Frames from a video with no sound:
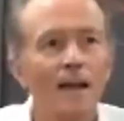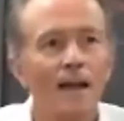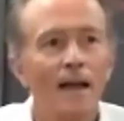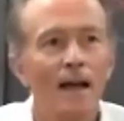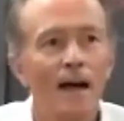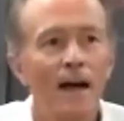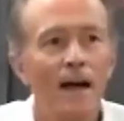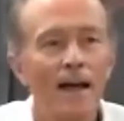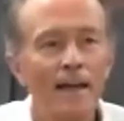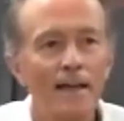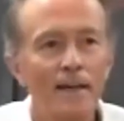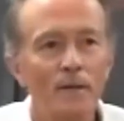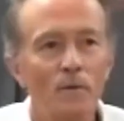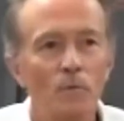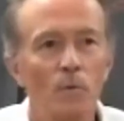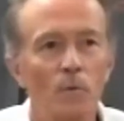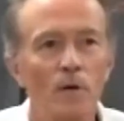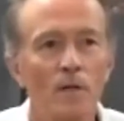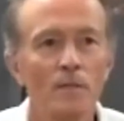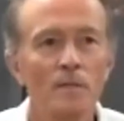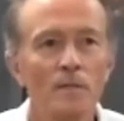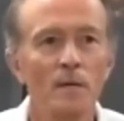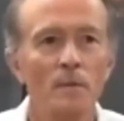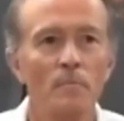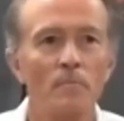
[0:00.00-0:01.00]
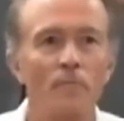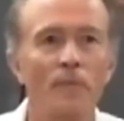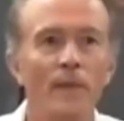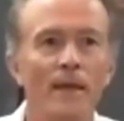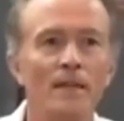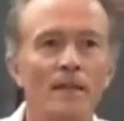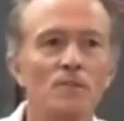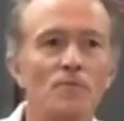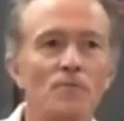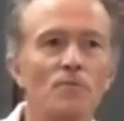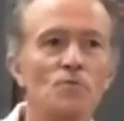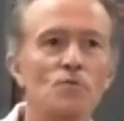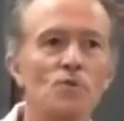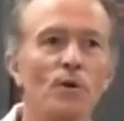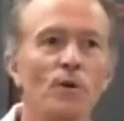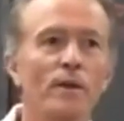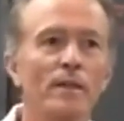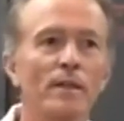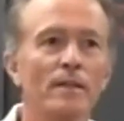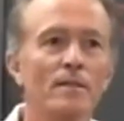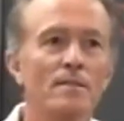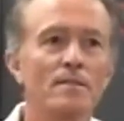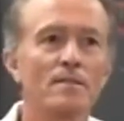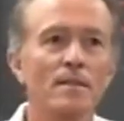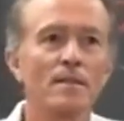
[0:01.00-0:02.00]
Hi and welcome. Thanks for
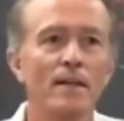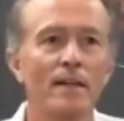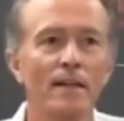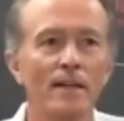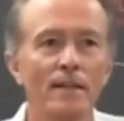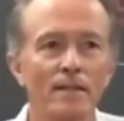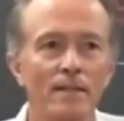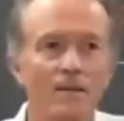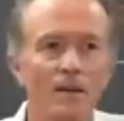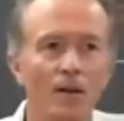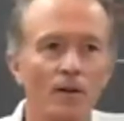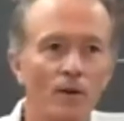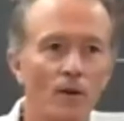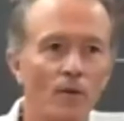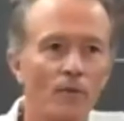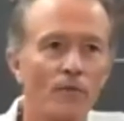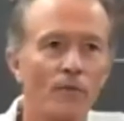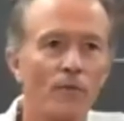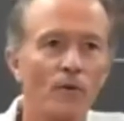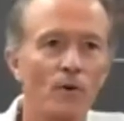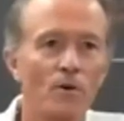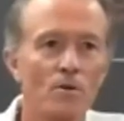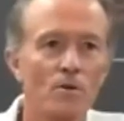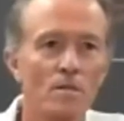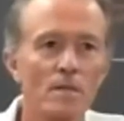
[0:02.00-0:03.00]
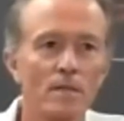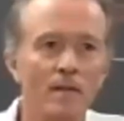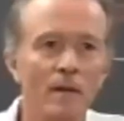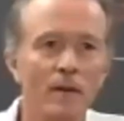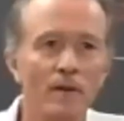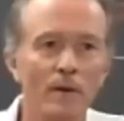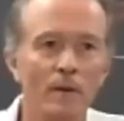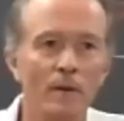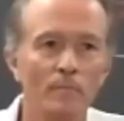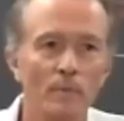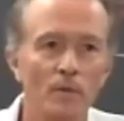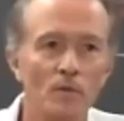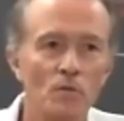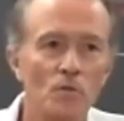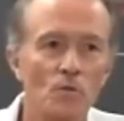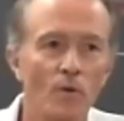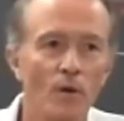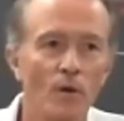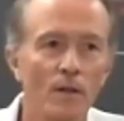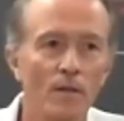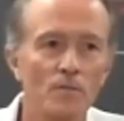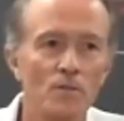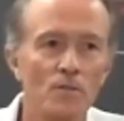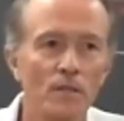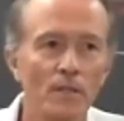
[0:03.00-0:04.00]
joining us today on our first Starrett
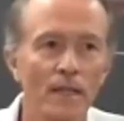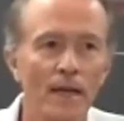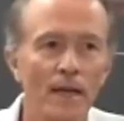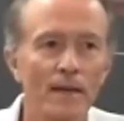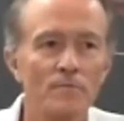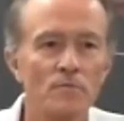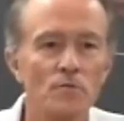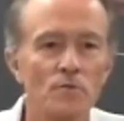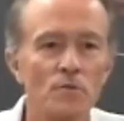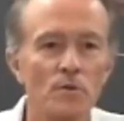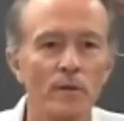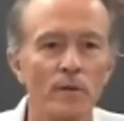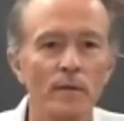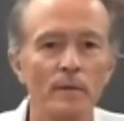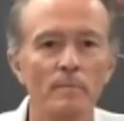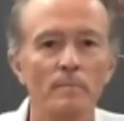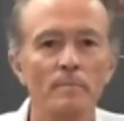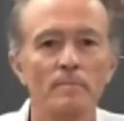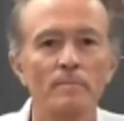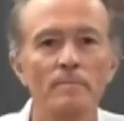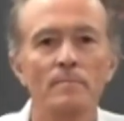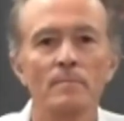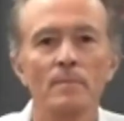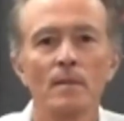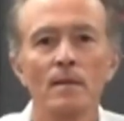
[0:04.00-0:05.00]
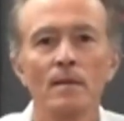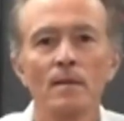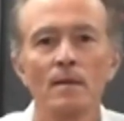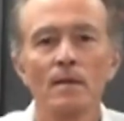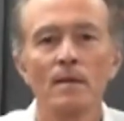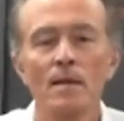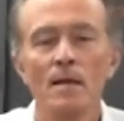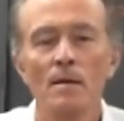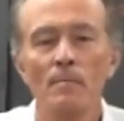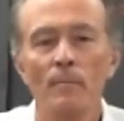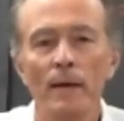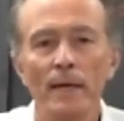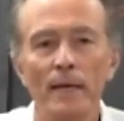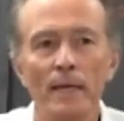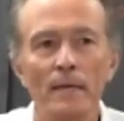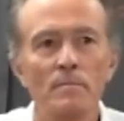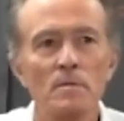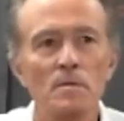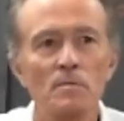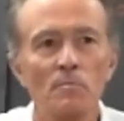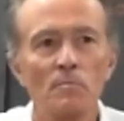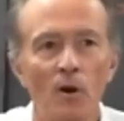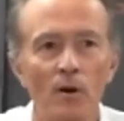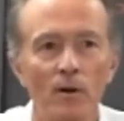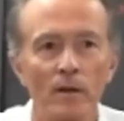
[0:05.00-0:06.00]
Metrology live stream. My name is
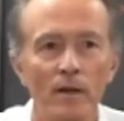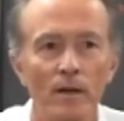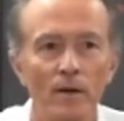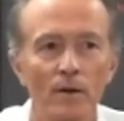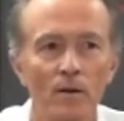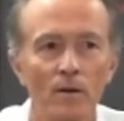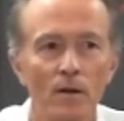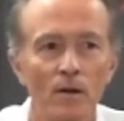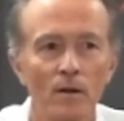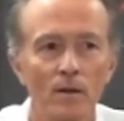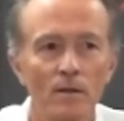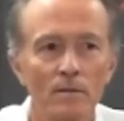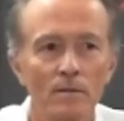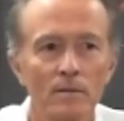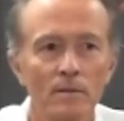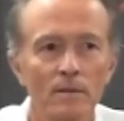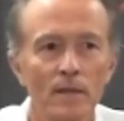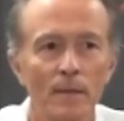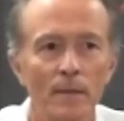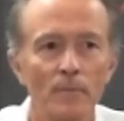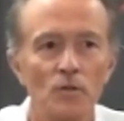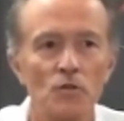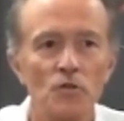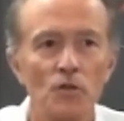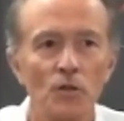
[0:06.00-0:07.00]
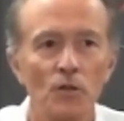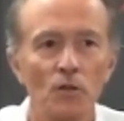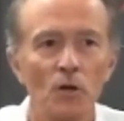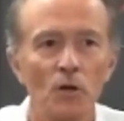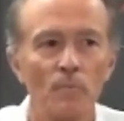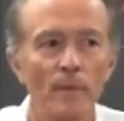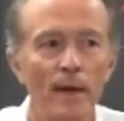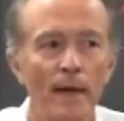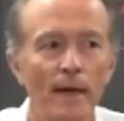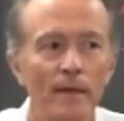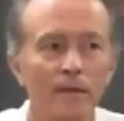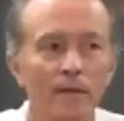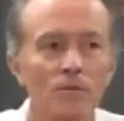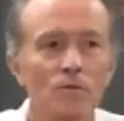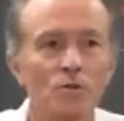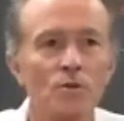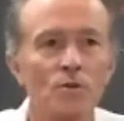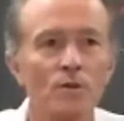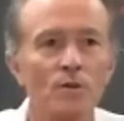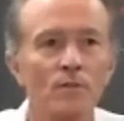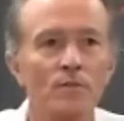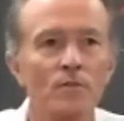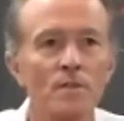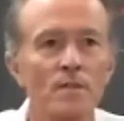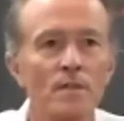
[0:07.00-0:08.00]
Mark Arenall. I'm the General Manager
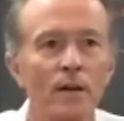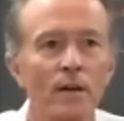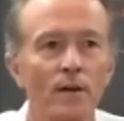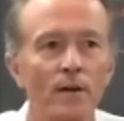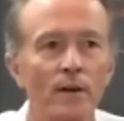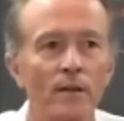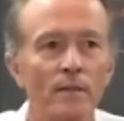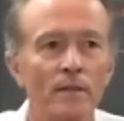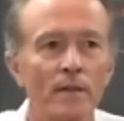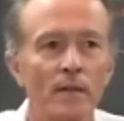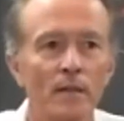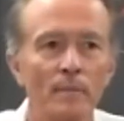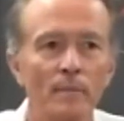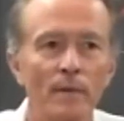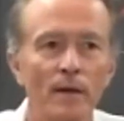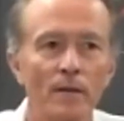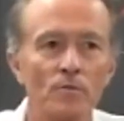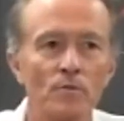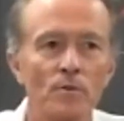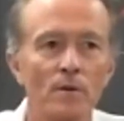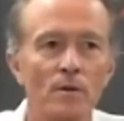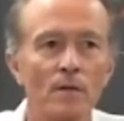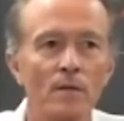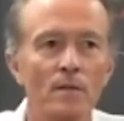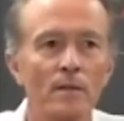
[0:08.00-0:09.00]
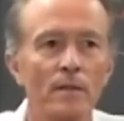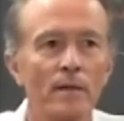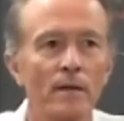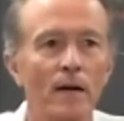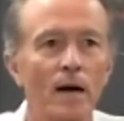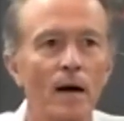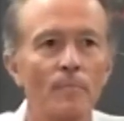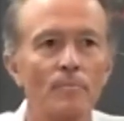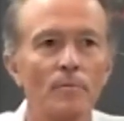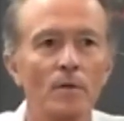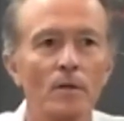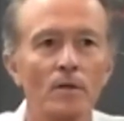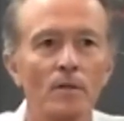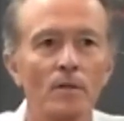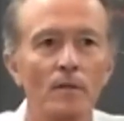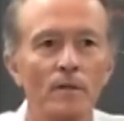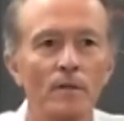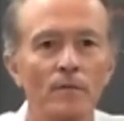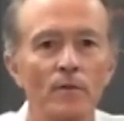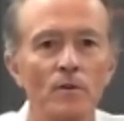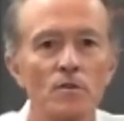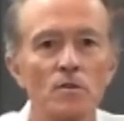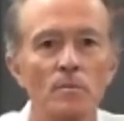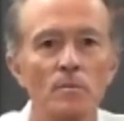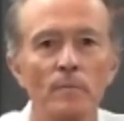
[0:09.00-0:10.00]
of Starrett Kinematric, the Optical and
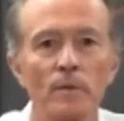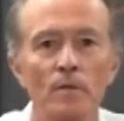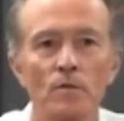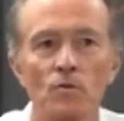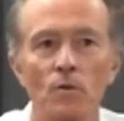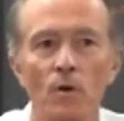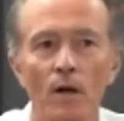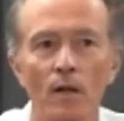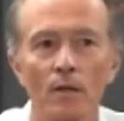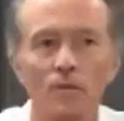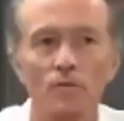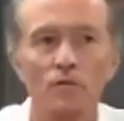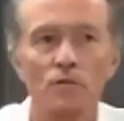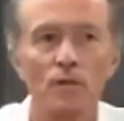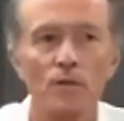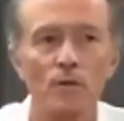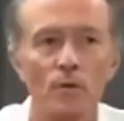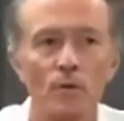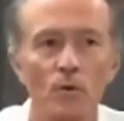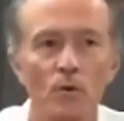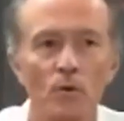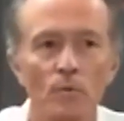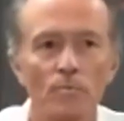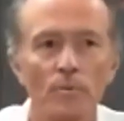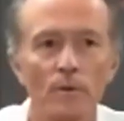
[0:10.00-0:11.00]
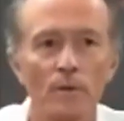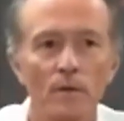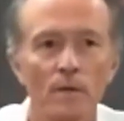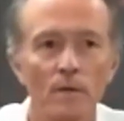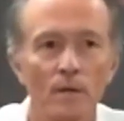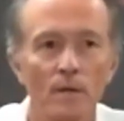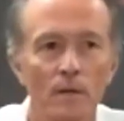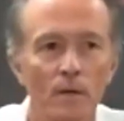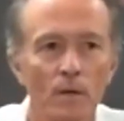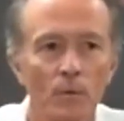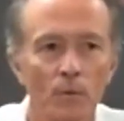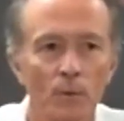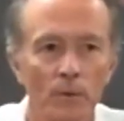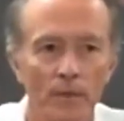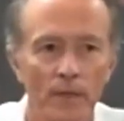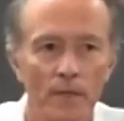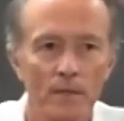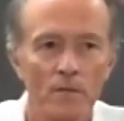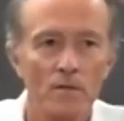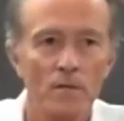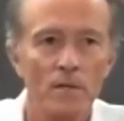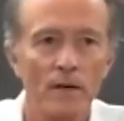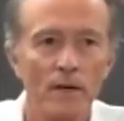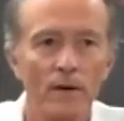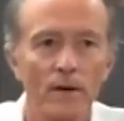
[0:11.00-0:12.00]
Vision Metrology Group within
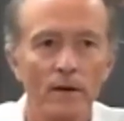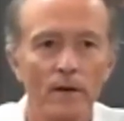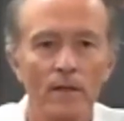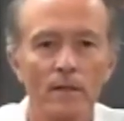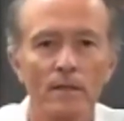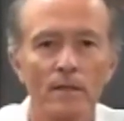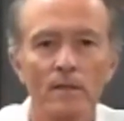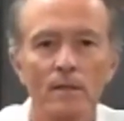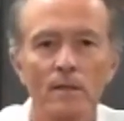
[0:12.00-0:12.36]
Starrett.